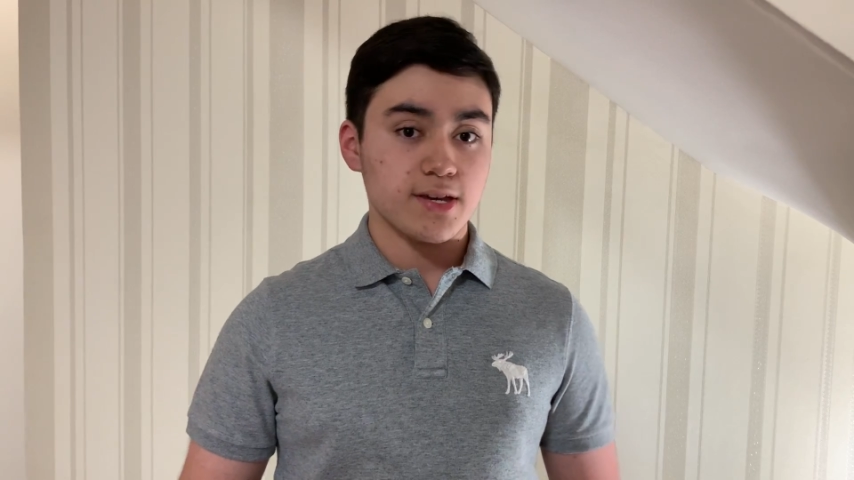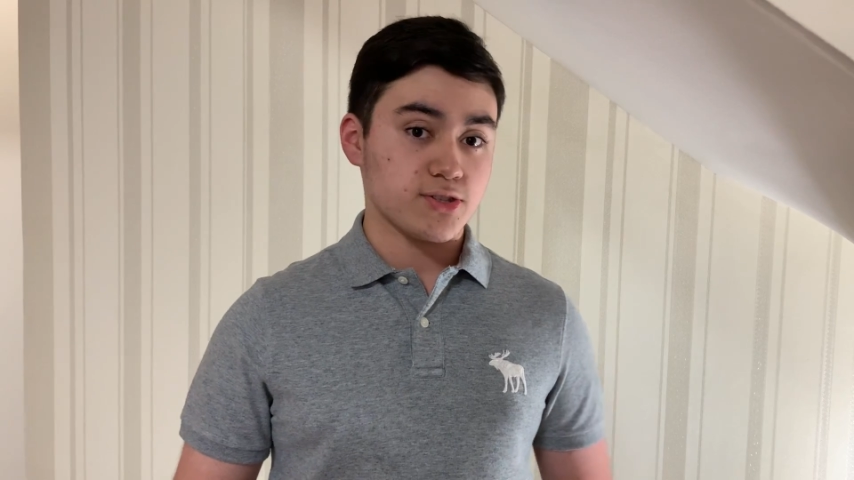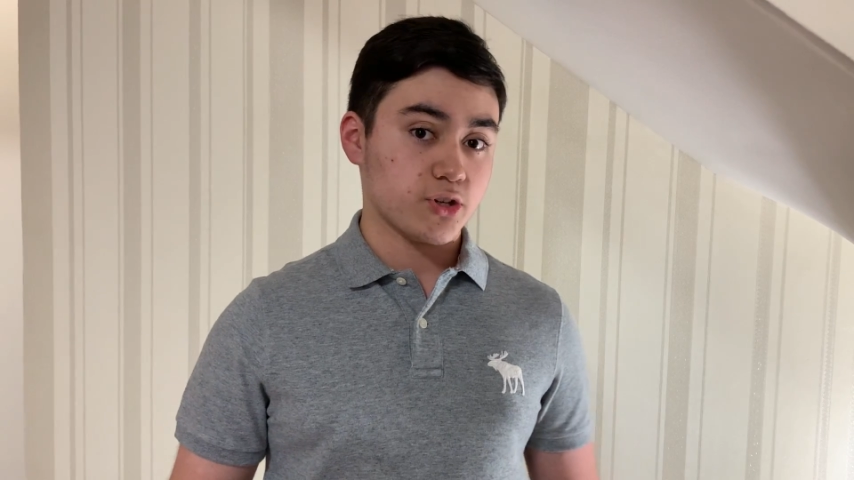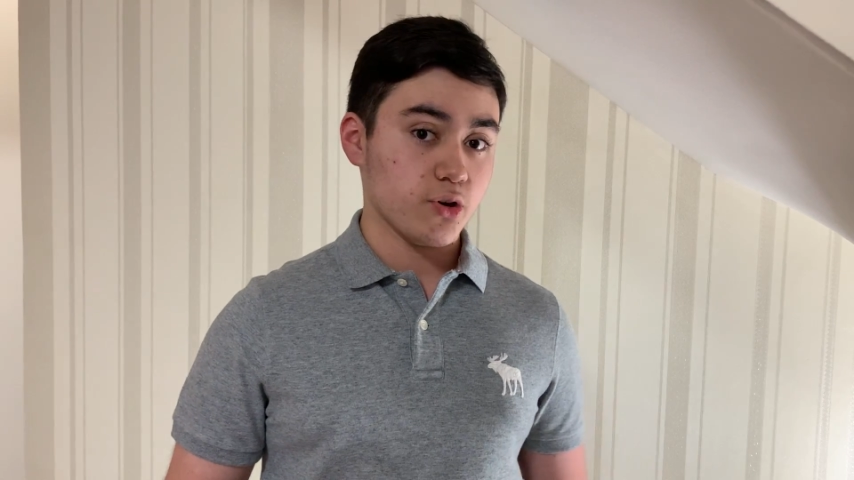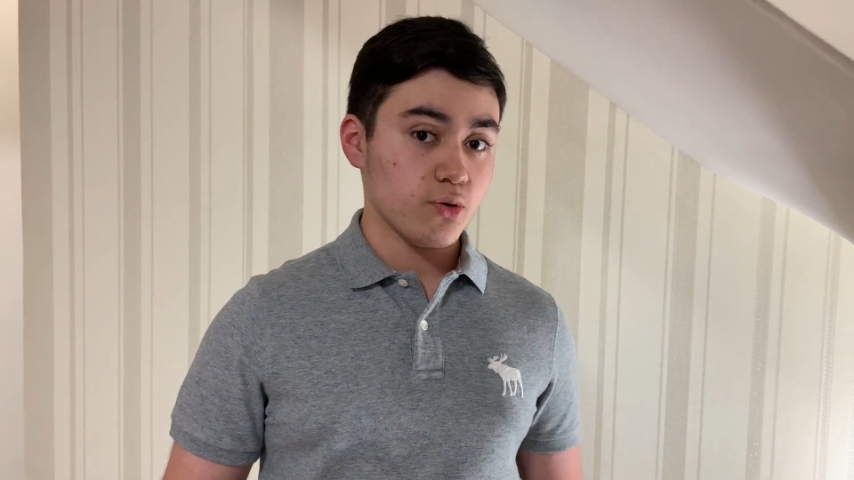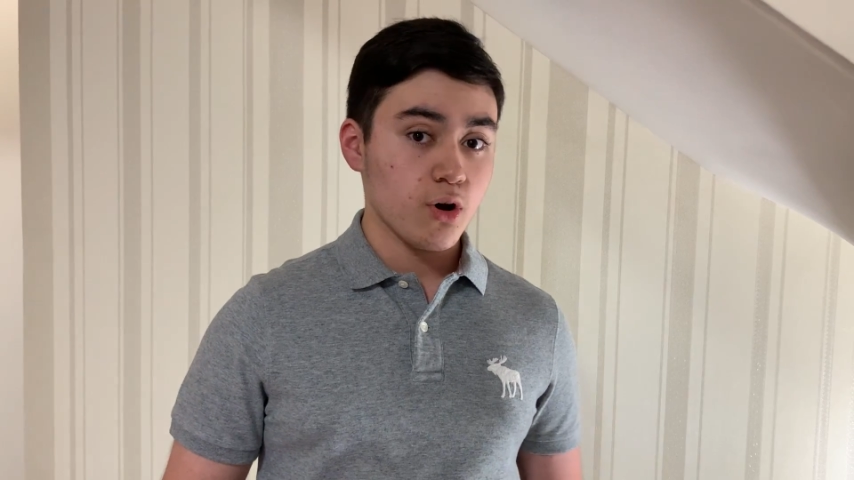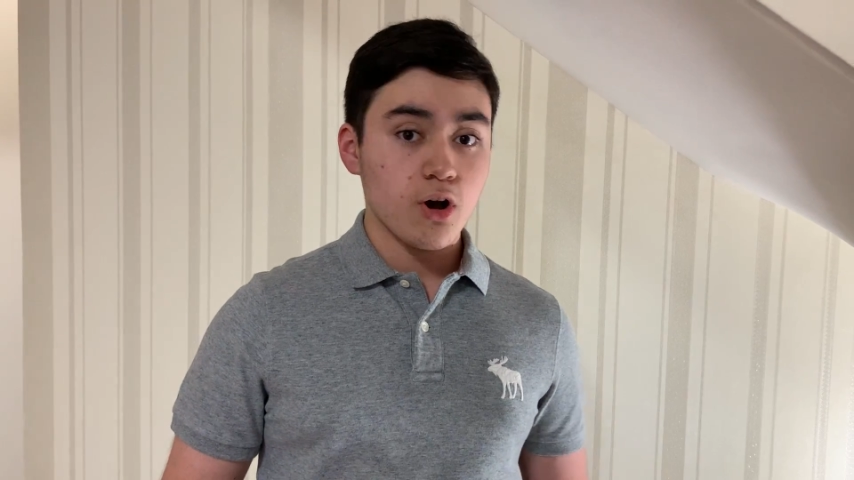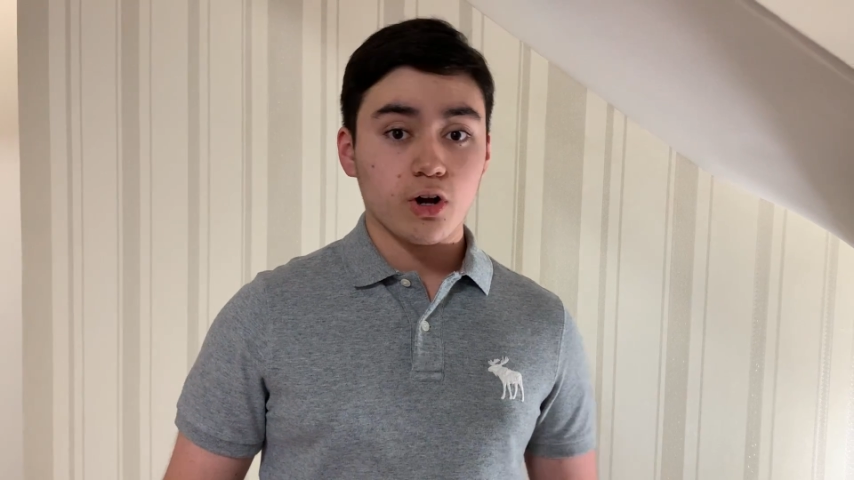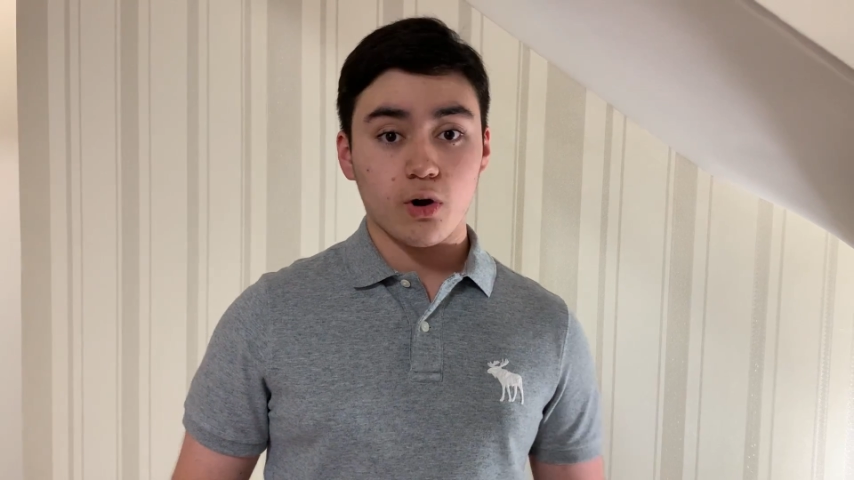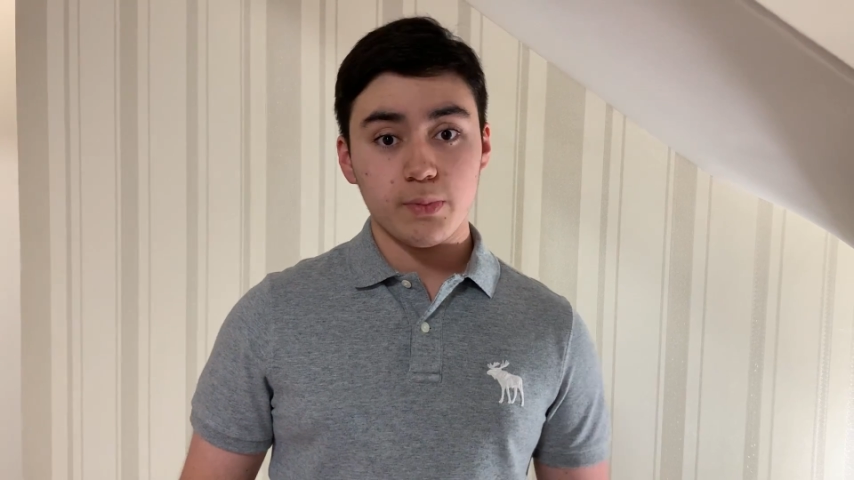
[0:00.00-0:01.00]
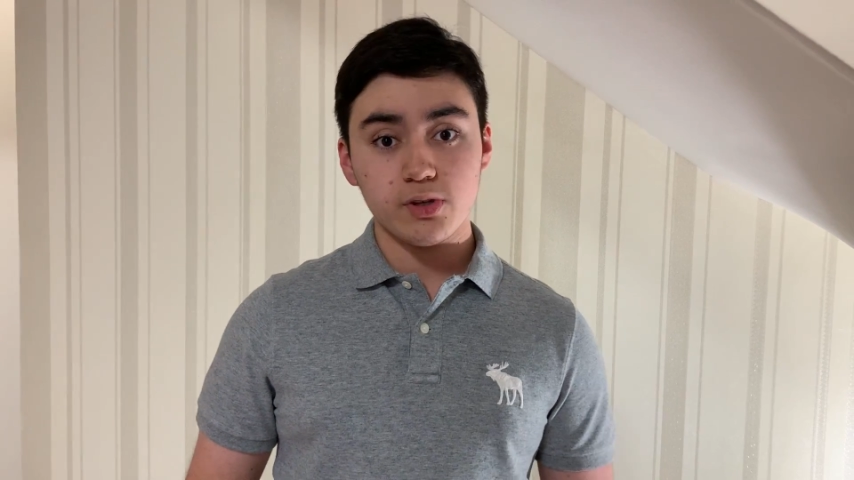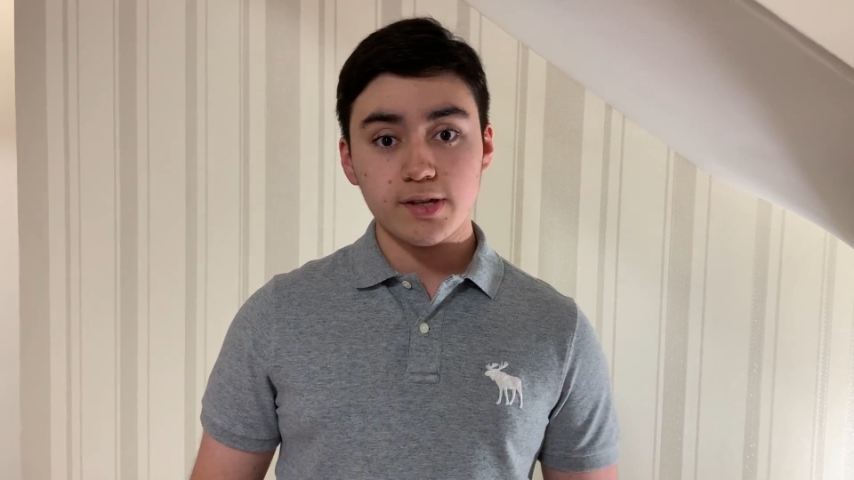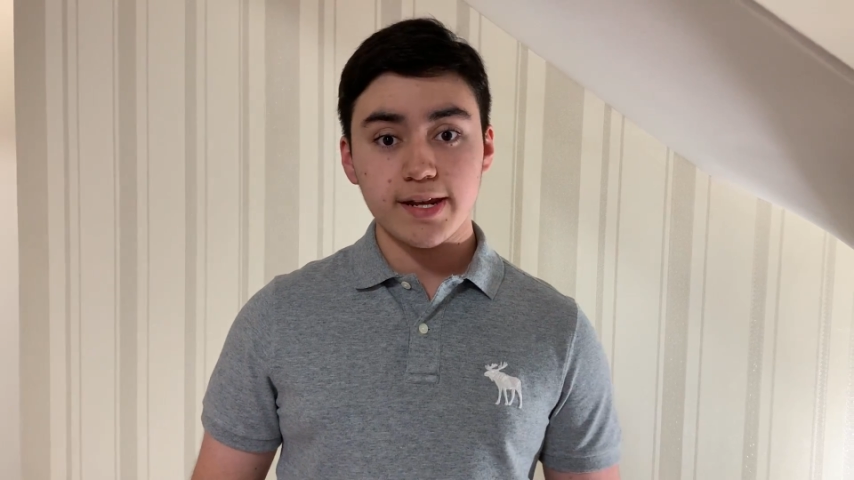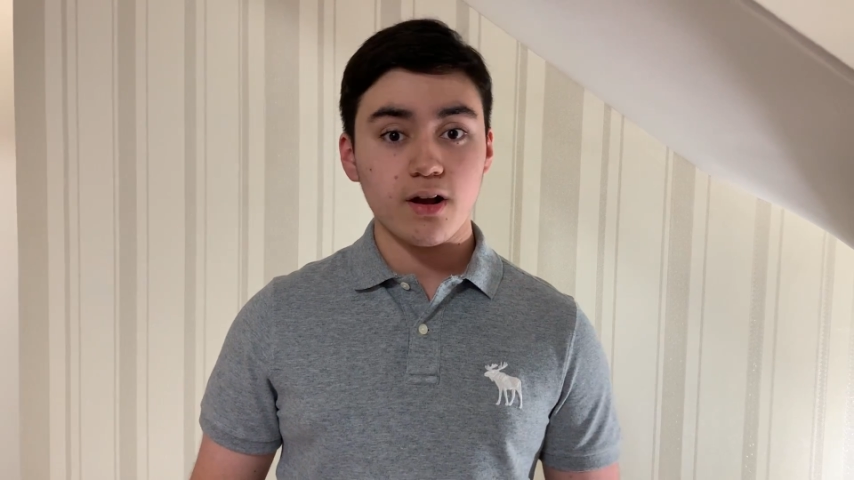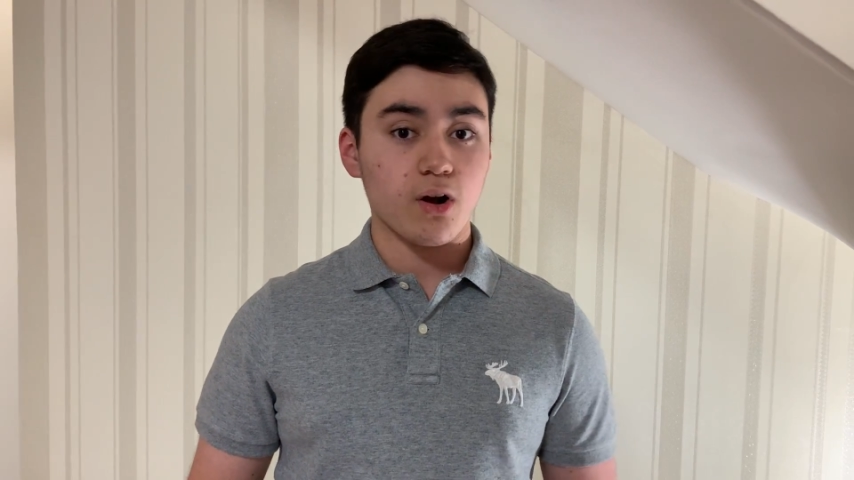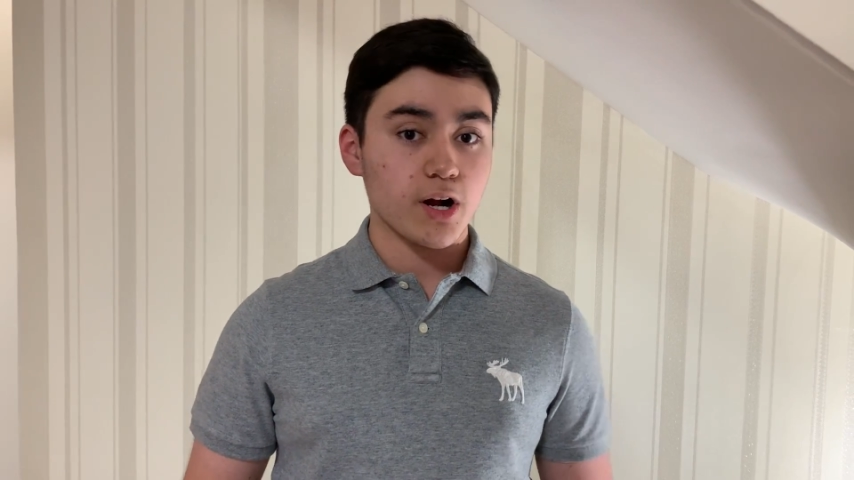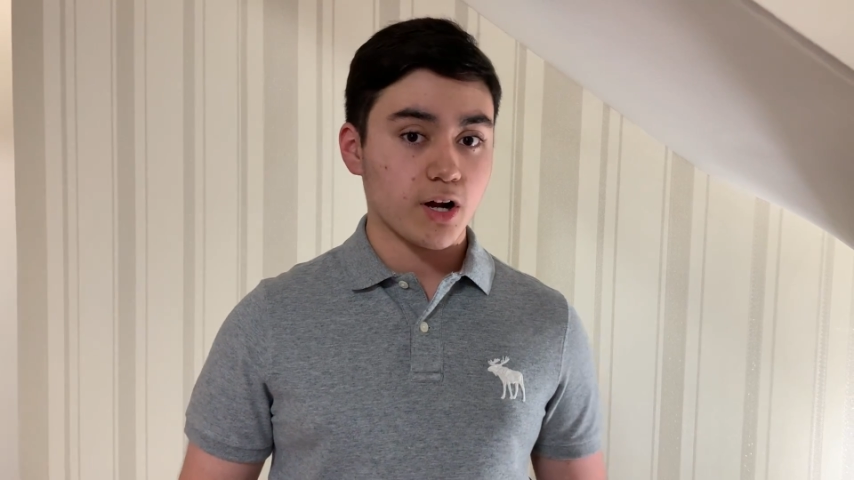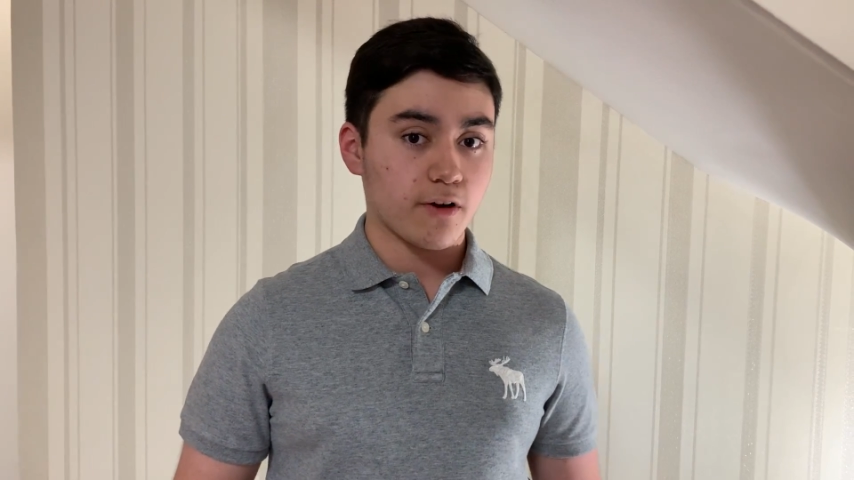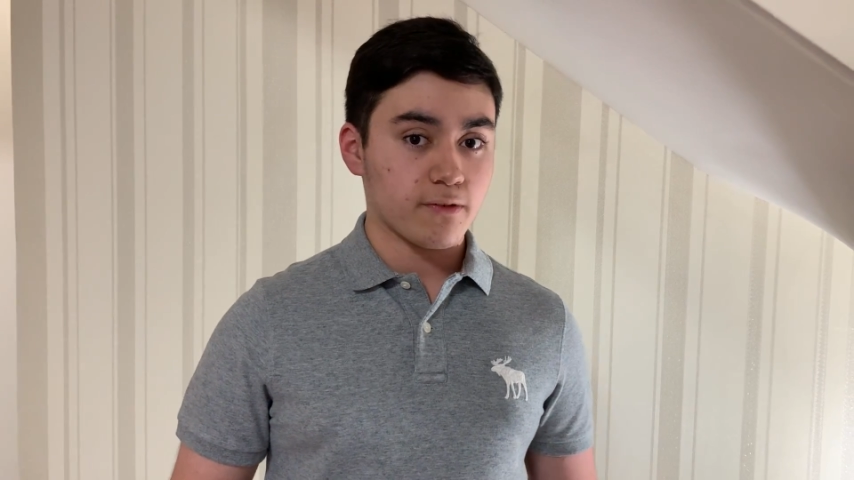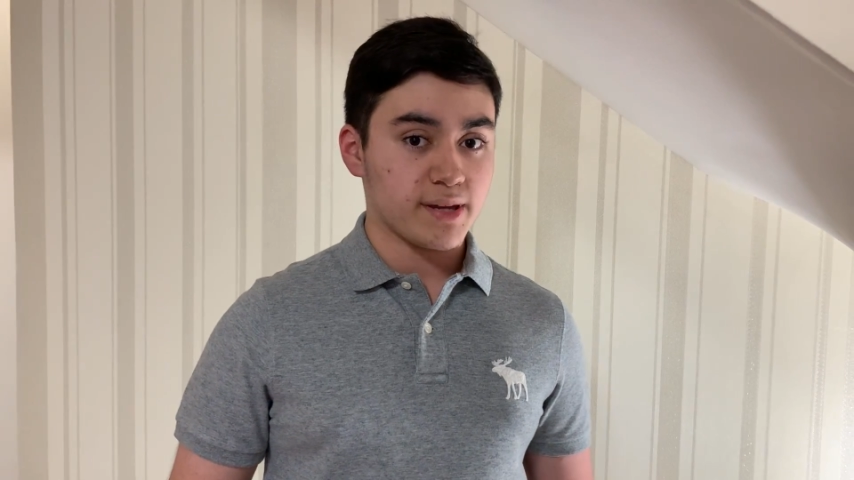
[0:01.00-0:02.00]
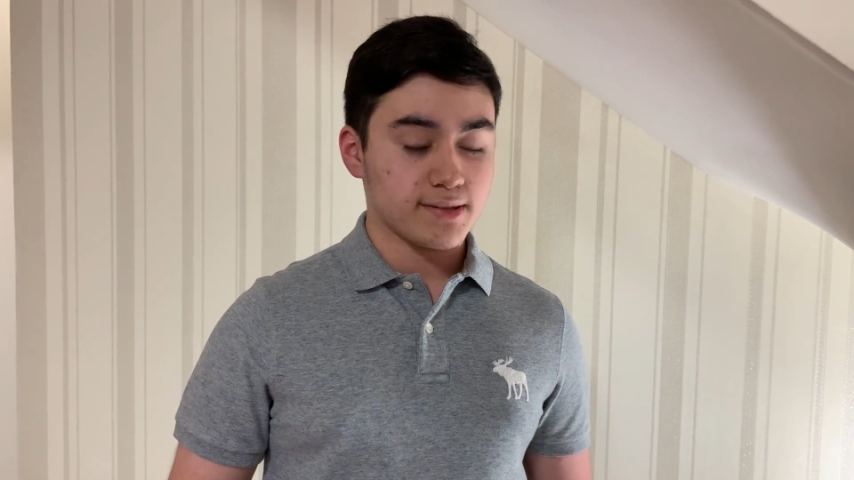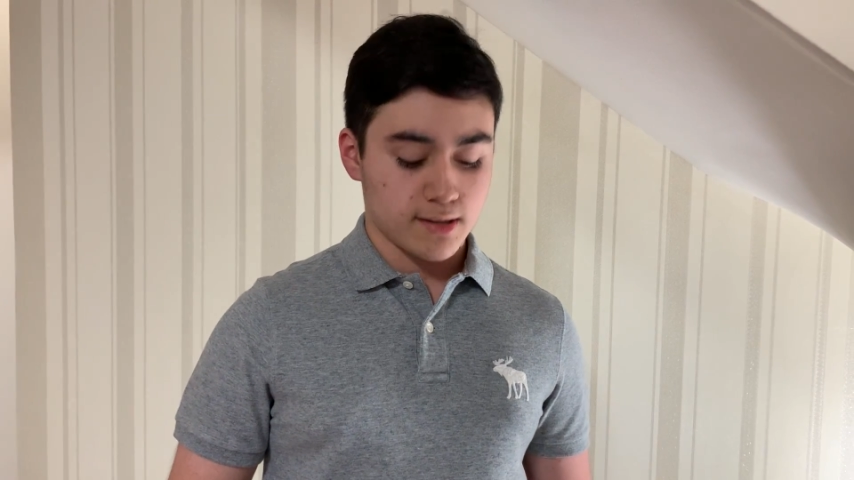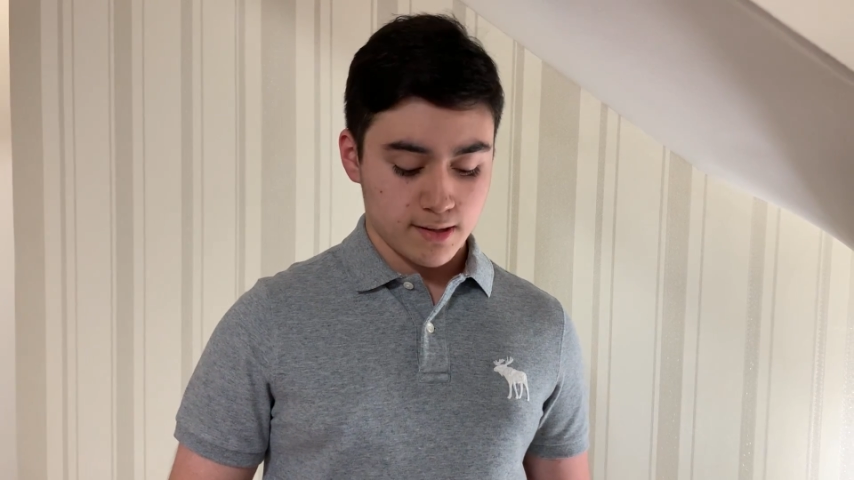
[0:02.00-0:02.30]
school, community, or government.